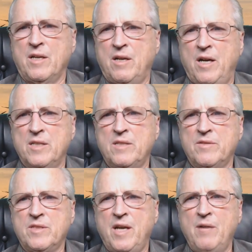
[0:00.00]
costs
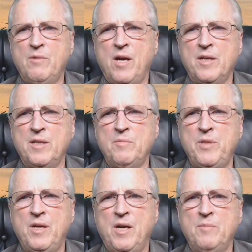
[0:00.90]
have skyrocketed
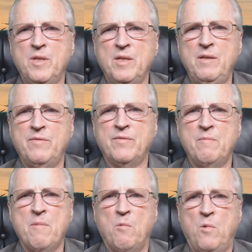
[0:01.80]
beyond belief.
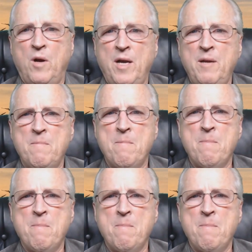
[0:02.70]
Why?